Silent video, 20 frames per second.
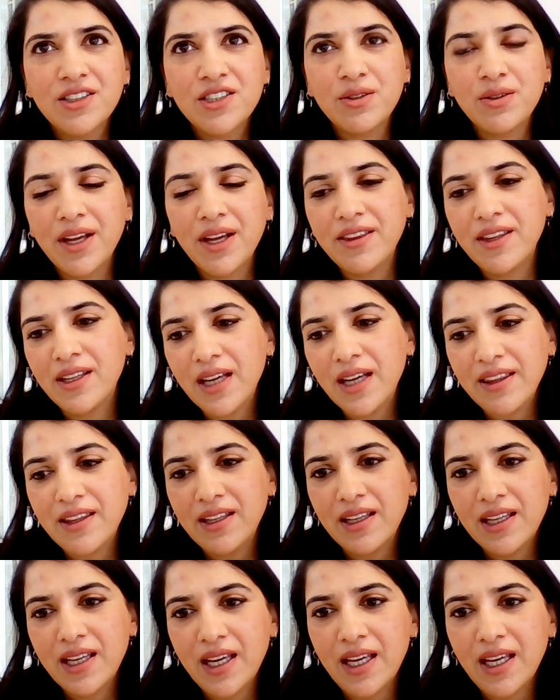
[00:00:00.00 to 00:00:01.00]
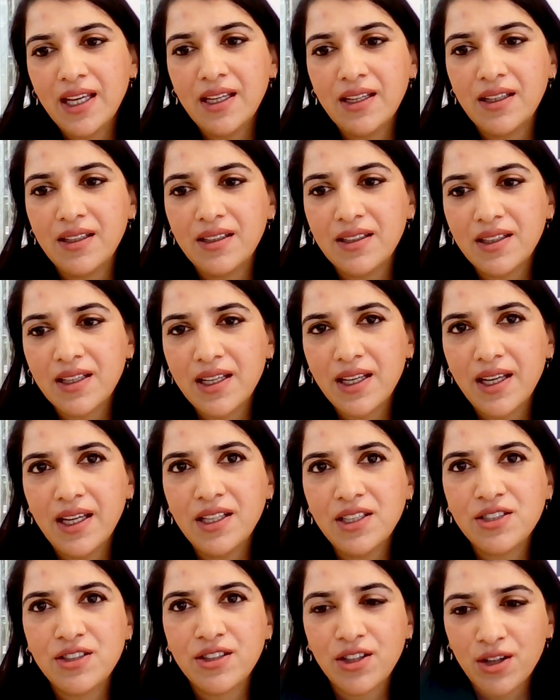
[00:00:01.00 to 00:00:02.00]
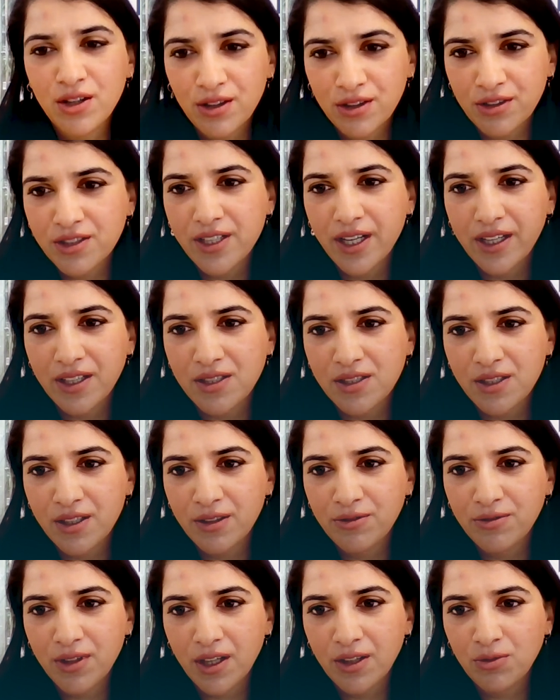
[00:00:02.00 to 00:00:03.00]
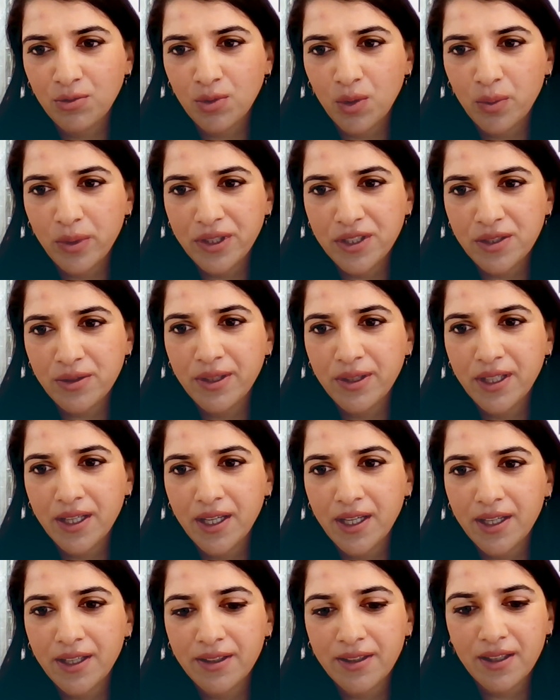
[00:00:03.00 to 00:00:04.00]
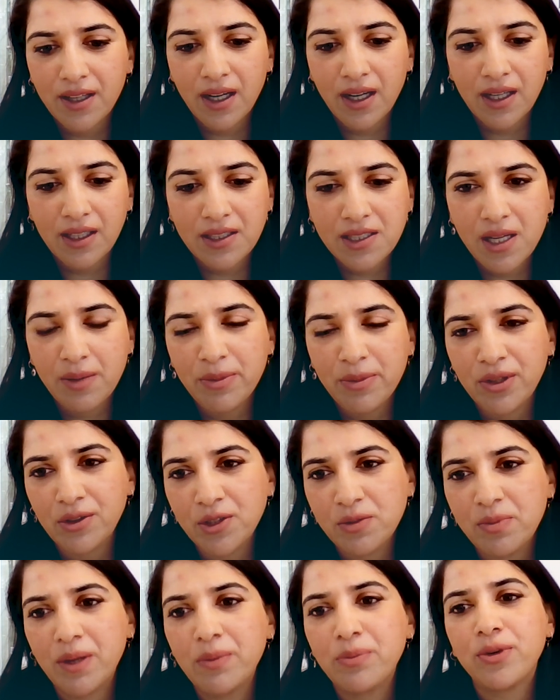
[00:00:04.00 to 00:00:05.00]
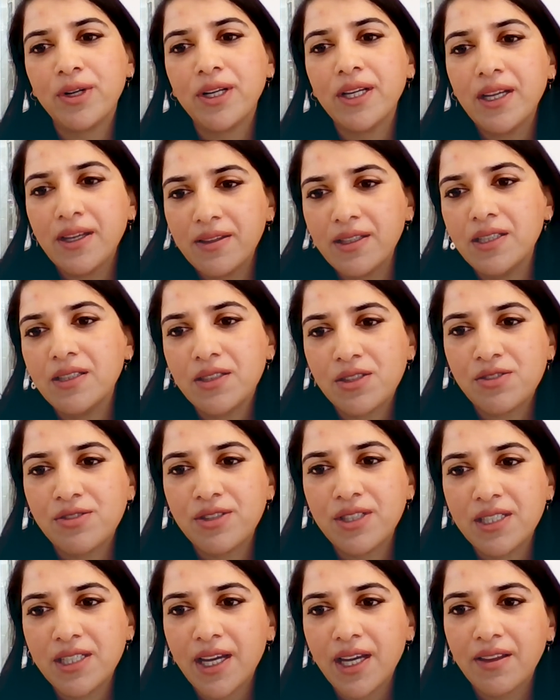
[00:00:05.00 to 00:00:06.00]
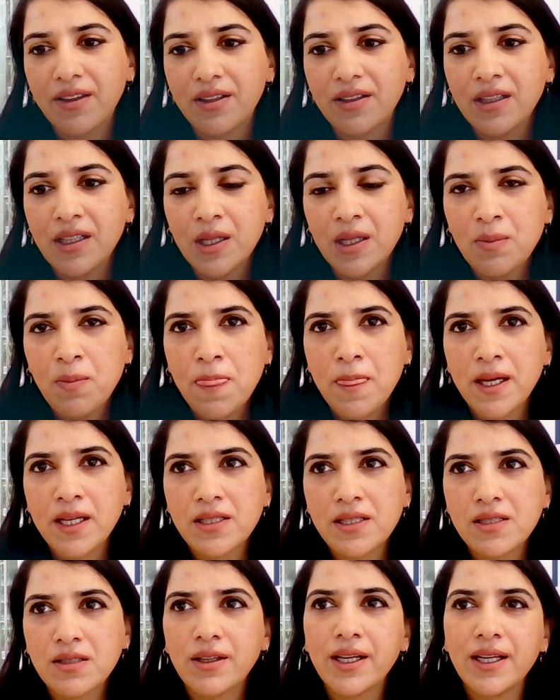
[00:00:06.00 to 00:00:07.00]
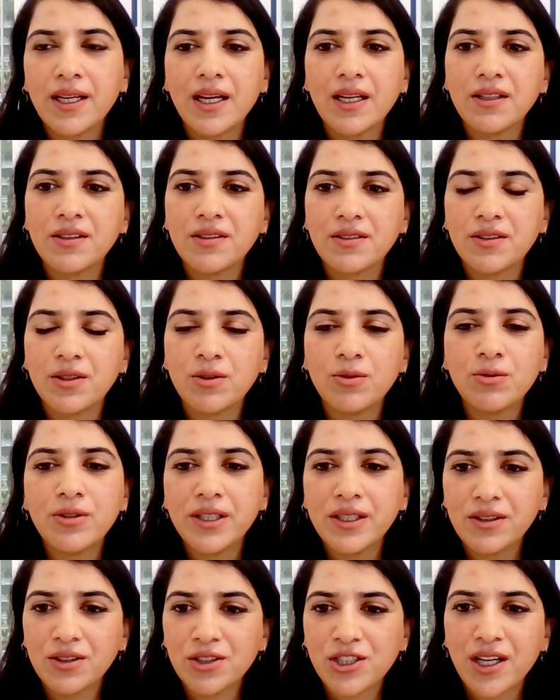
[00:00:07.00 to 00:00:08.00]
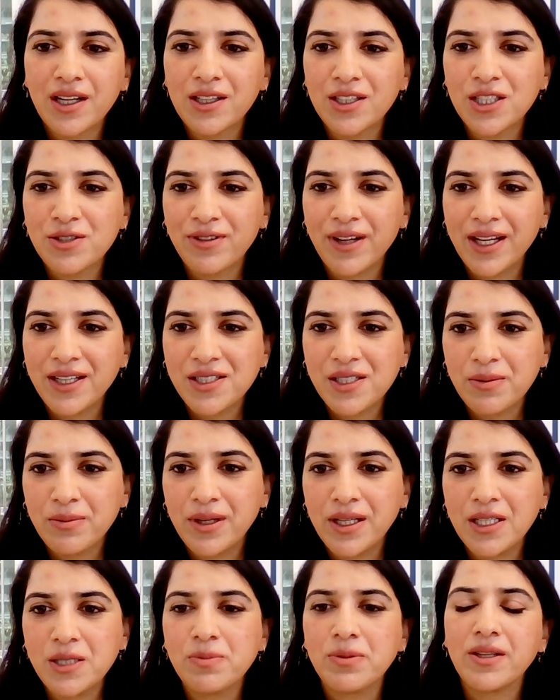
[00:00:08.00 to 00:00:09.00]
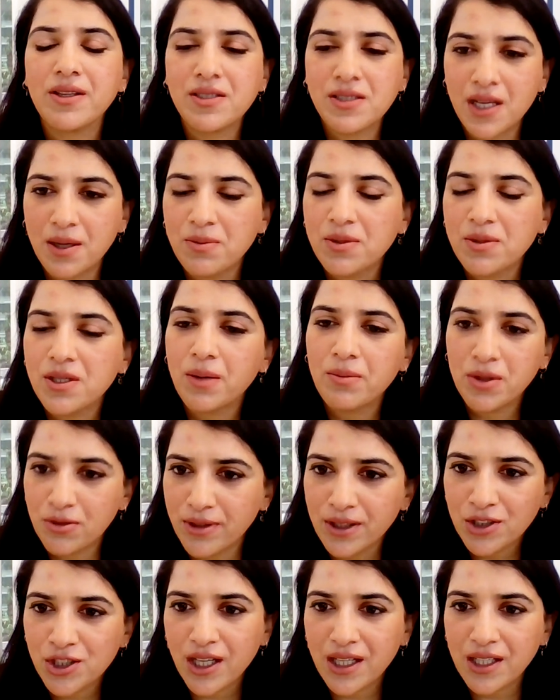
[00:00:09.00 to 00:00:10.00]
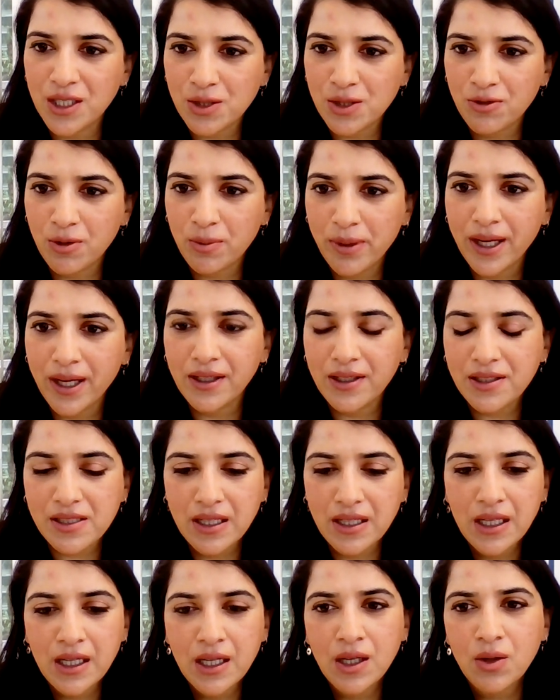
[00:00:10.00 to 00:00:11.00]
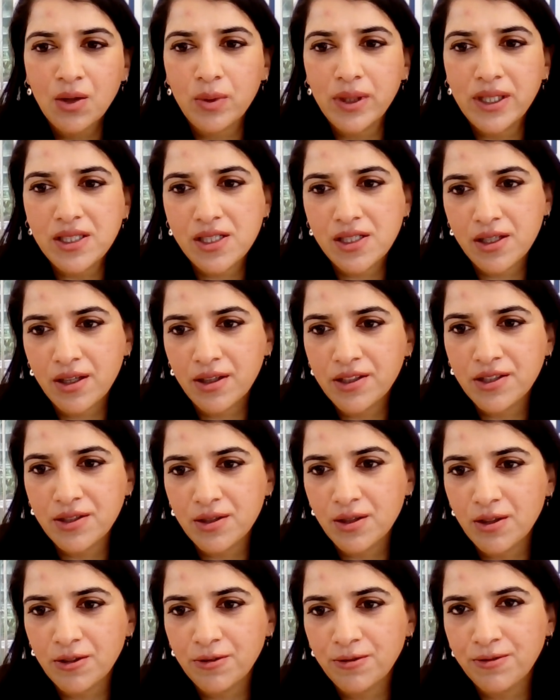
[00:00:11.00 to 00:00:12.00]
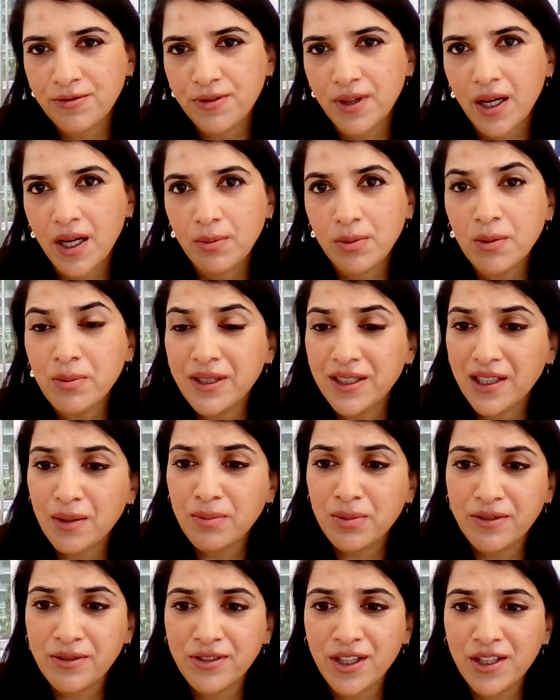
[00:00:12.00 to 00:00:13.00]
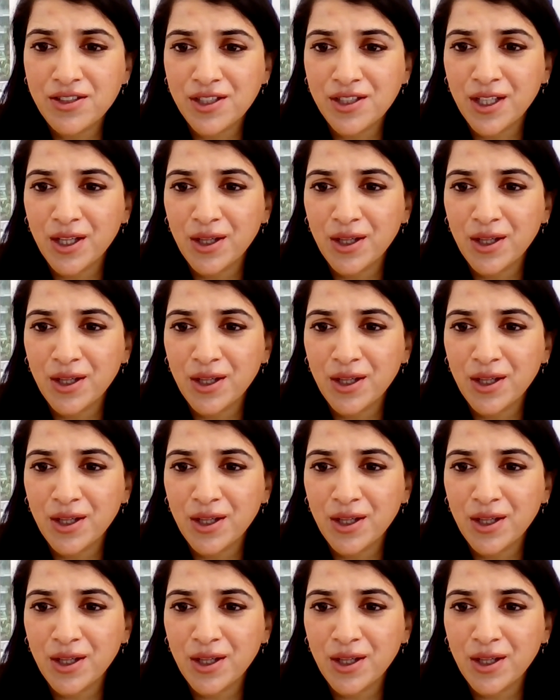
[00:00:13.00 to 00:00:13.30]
So I think key to the context of what we're doing here at Temenos by bringing the industry together is looking at the real challenge for SMEs, but at the same time, the real challenge for banks. We started off probably a couple of years